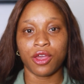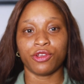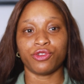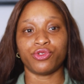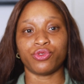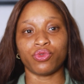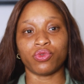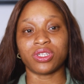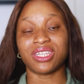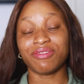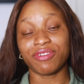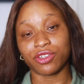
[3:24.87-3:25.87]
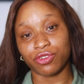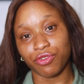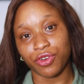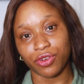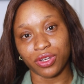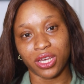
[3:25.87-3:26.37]
So Sniff and
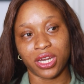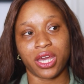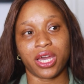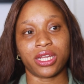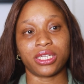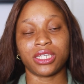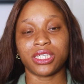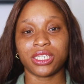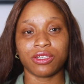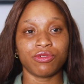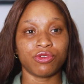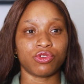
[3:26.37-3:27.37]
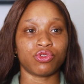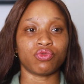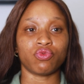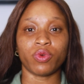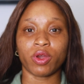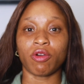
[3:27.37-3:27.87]
Scurry, on the other hand, they still used to
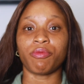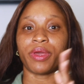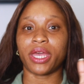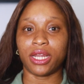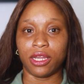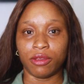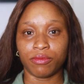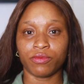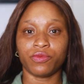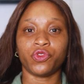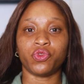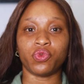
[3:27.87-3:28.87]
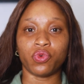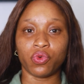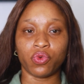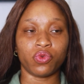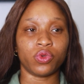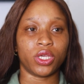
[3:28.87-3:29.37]
wake up early to
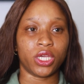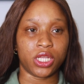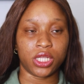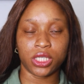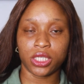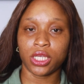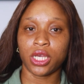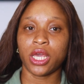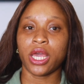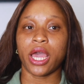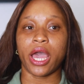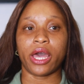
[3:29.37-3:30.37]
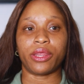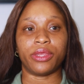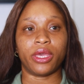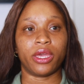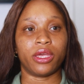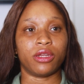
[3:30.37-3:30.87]
go eat, and
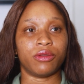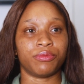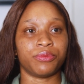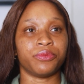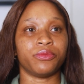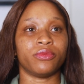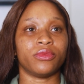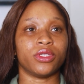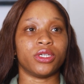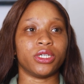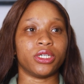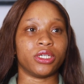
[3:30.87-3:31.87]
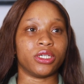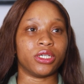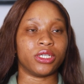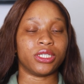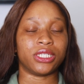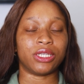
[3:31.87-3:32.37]
then
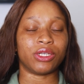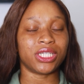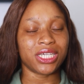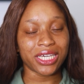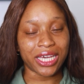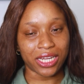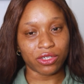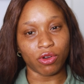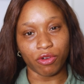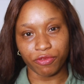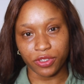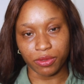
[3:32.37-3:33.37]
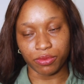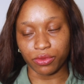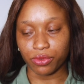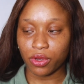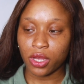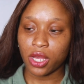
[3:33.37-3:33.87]
they didn't get
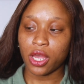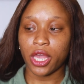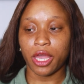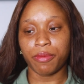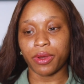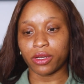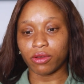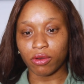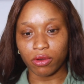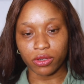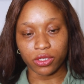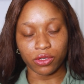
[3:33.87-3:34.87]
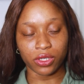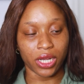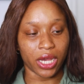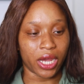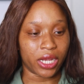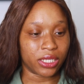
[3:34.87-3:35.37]
comfortable. Hem and Haw, on the other
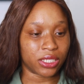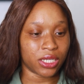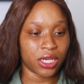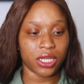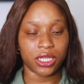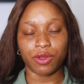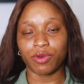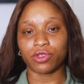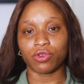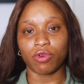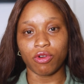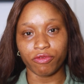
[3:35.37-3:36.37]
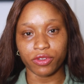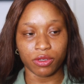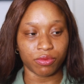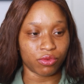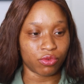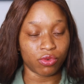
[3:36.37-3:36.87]
hand, they were so
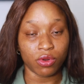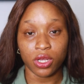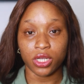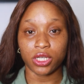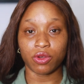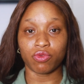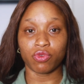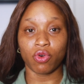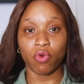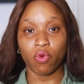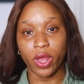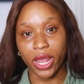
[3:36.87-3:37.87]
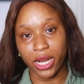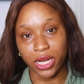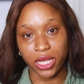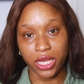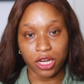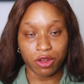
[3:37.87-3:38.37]
comfortable. They will not go
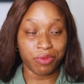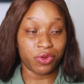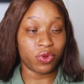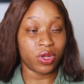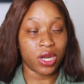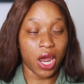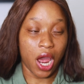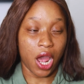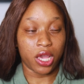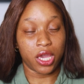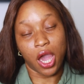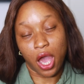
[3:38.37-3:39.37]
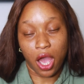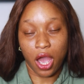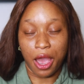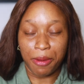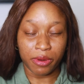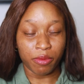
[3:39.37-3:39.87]
early. They were doing, yeah,
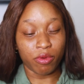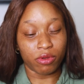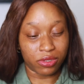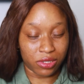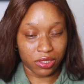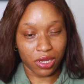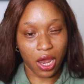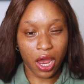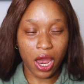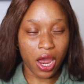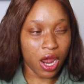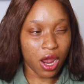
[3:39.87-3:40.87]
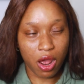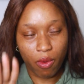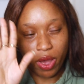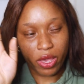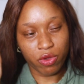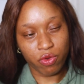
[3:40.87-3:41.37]
I'm the boss. How
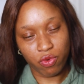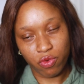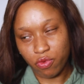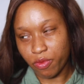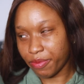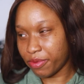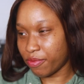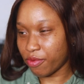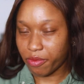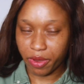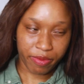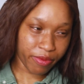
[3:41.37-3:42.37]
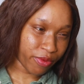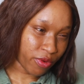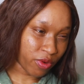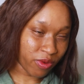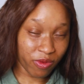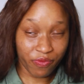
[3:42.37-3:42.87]
are you, my people, my
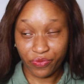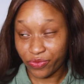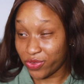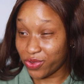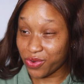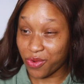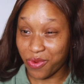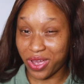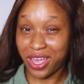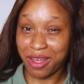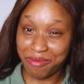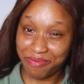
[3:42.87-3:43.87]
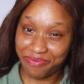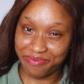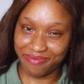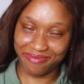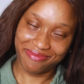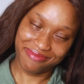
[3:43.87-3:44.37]
people? Do you know who I am?
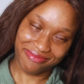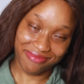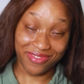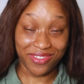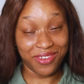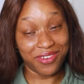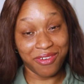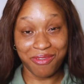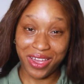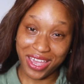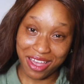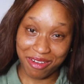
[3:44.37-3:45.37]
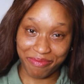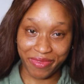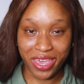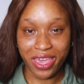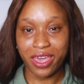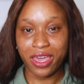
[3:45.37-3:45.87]
Do you know who I am?
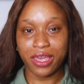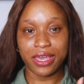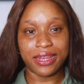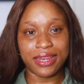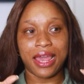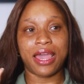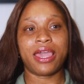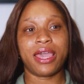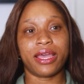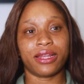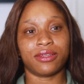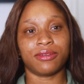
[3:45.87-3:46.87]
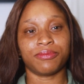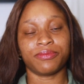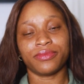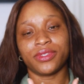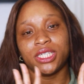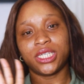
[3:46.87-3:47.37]
In their head,
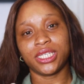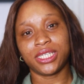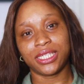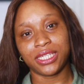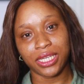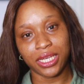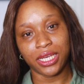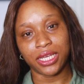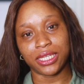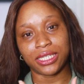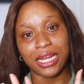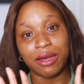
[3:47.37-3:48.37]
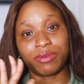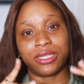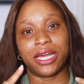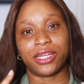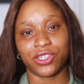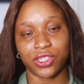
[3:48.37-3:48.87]
cheese C is now
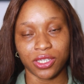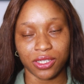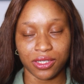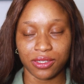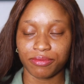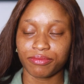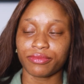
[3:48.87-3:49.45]
their cheese.